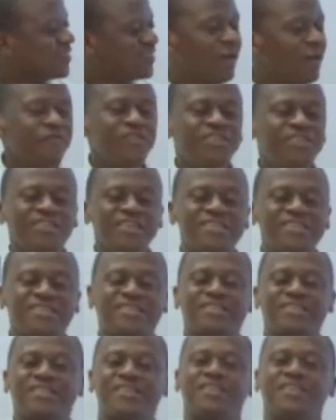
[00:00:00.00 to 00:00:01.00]
its
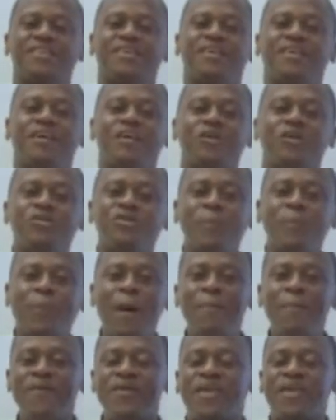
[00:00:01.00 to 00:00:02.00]
services to the
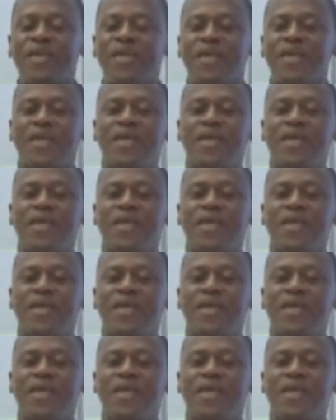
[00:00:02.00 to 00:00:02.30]
public.